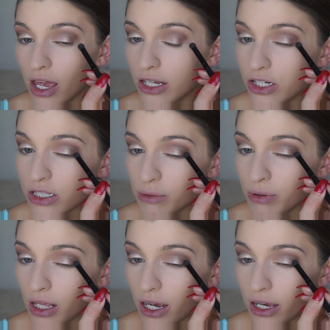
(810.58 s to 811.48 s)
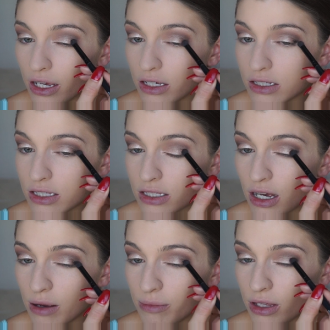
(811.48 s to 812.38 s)
and just apply
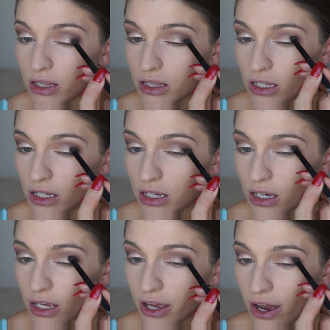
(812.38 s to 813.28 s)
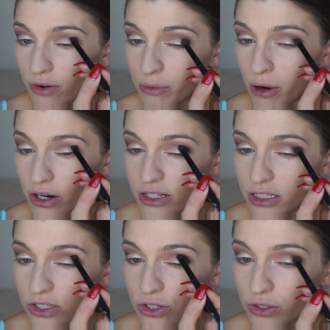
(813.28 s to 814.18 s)
some in the outer
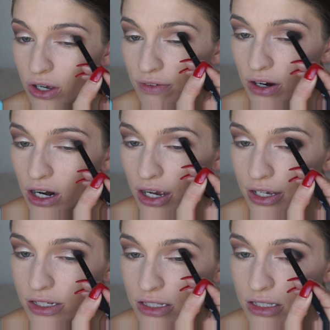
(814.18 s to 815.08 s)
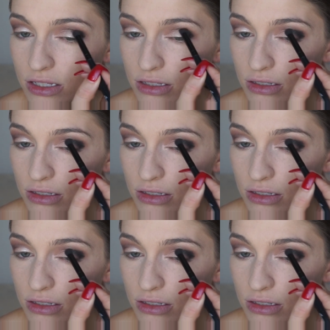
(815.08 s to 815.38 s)
parts of our eyes.